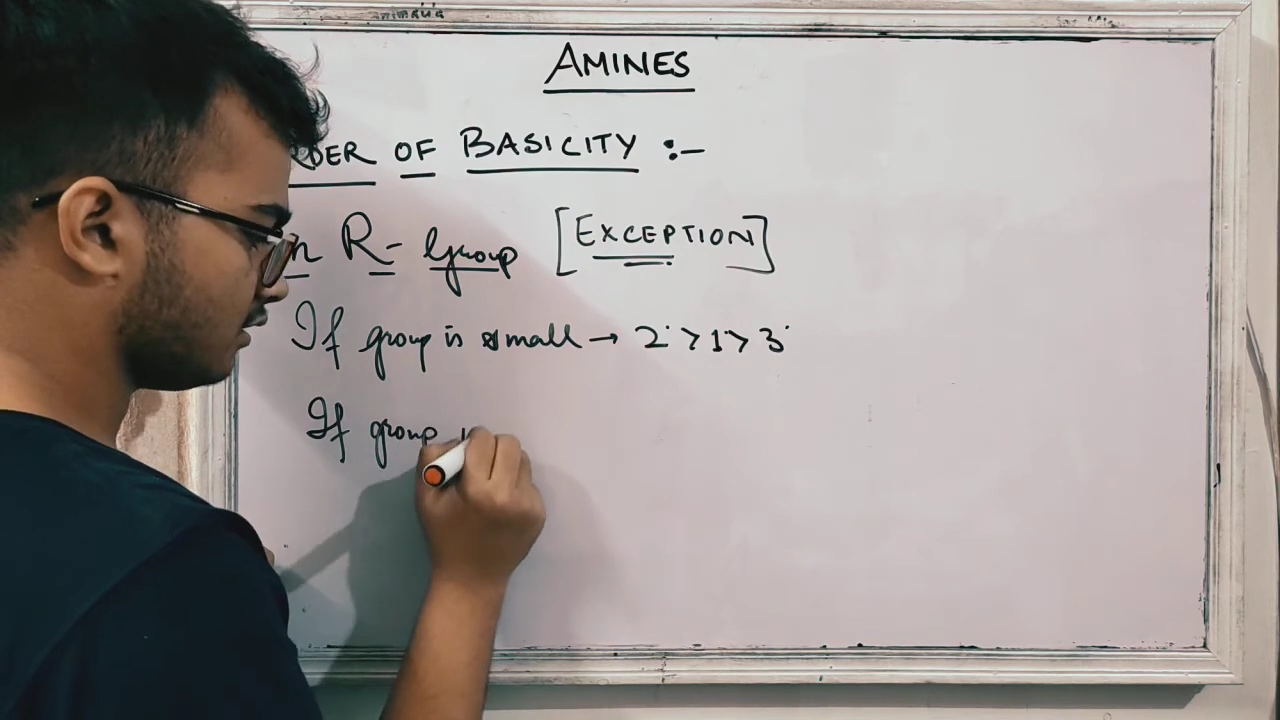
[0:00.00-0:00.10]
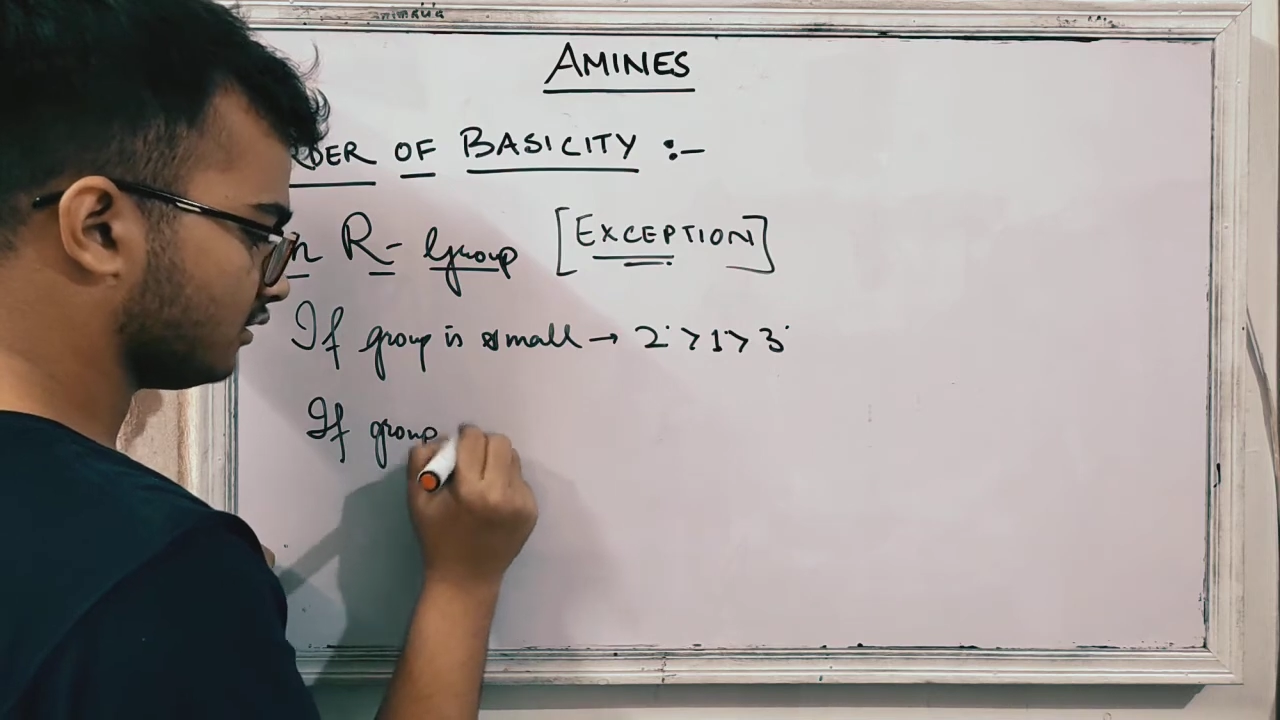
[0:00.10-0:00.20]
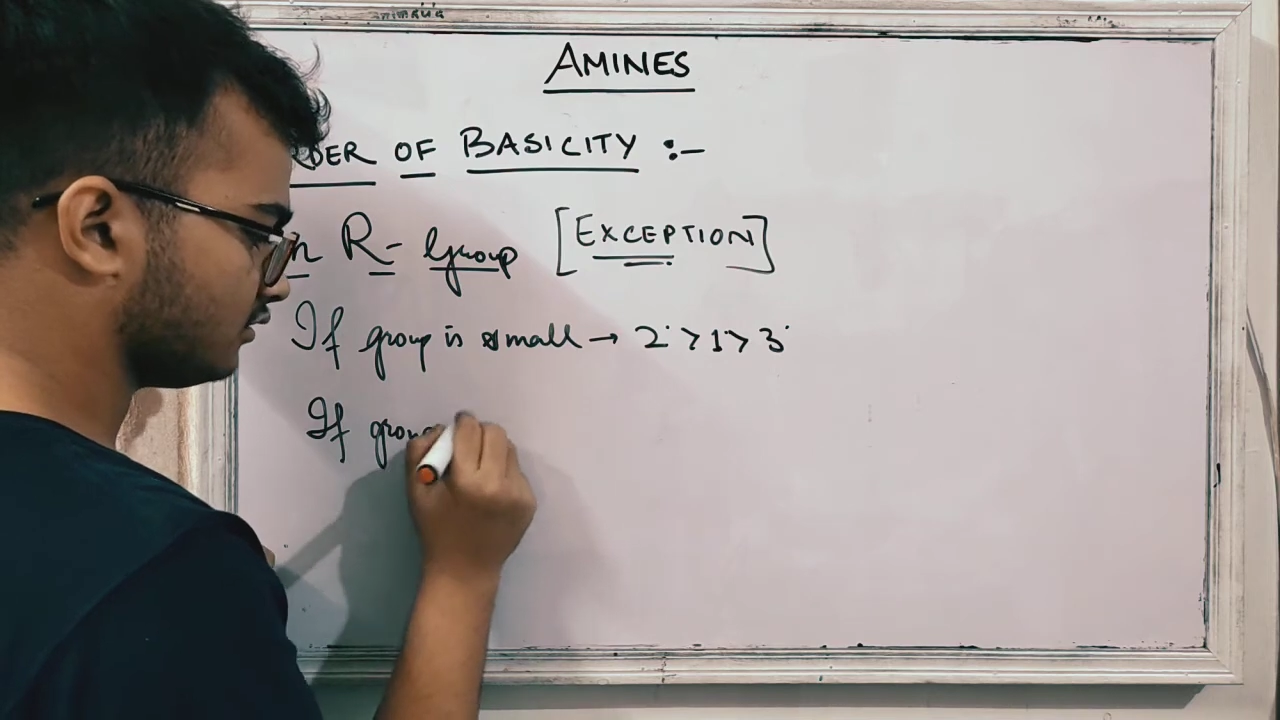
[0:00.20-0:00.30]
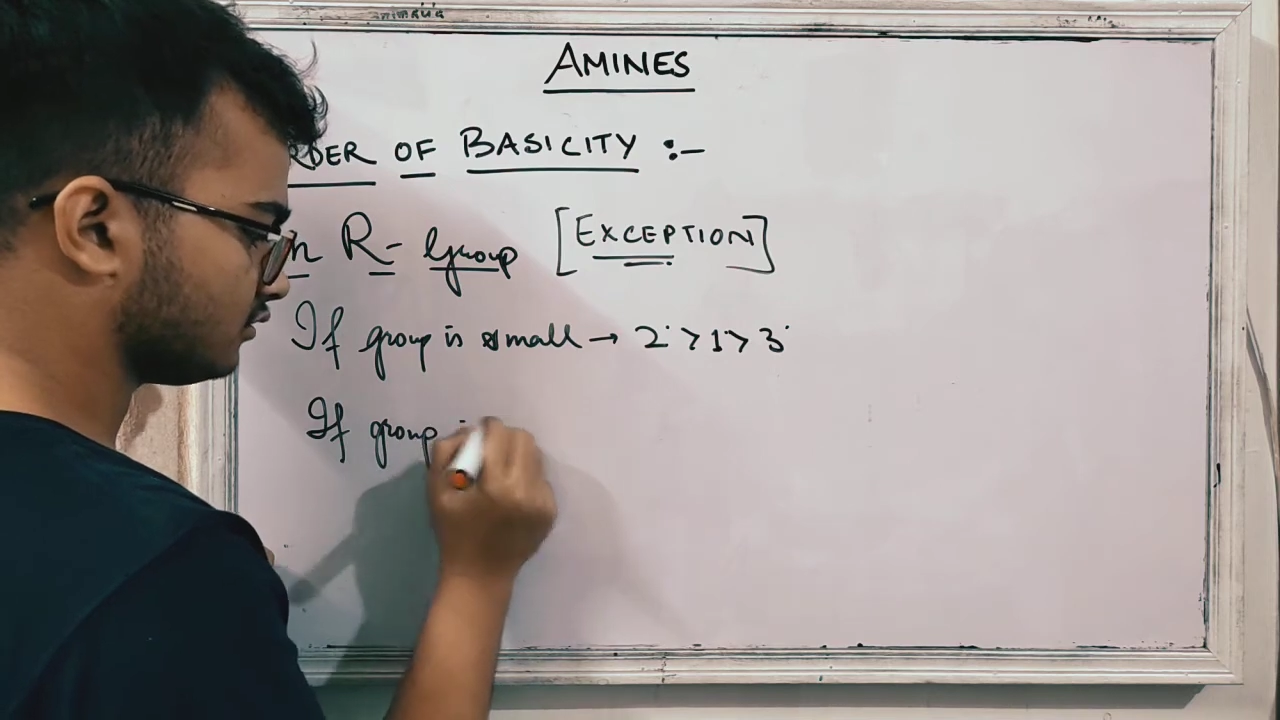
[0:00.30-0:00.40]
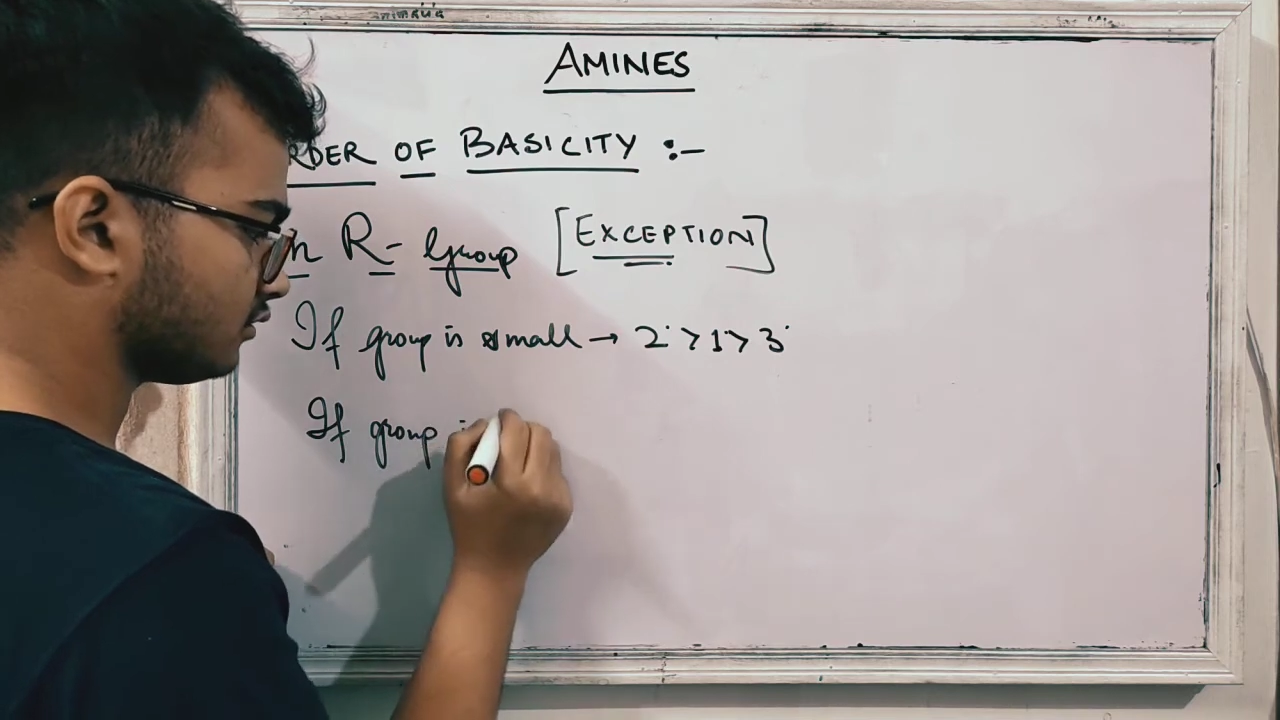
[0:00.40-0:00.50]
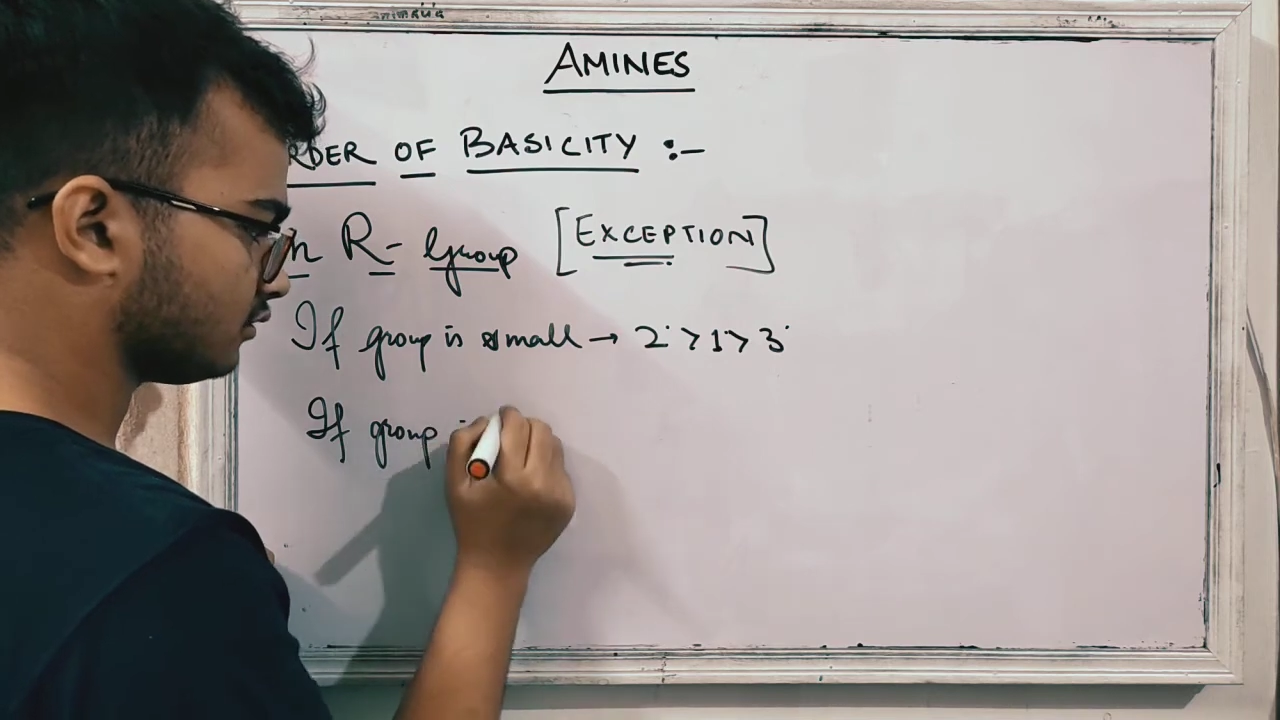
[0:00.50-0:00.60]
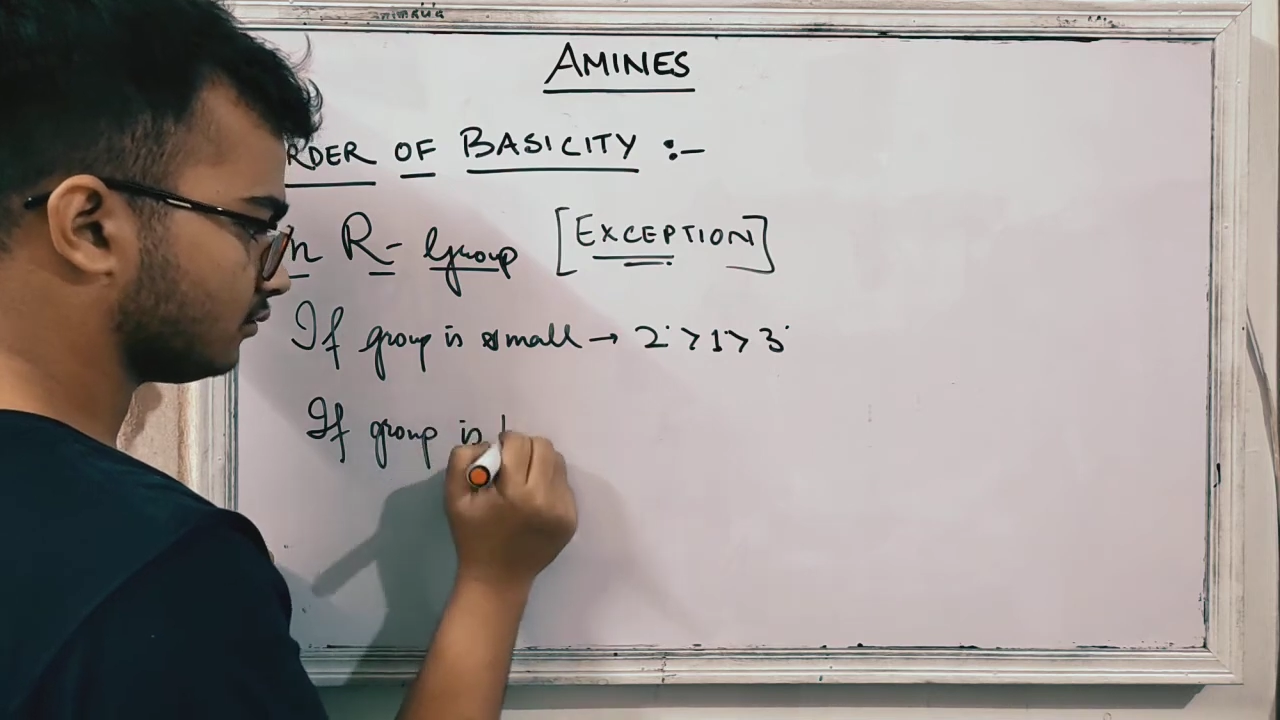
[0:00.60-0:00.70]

is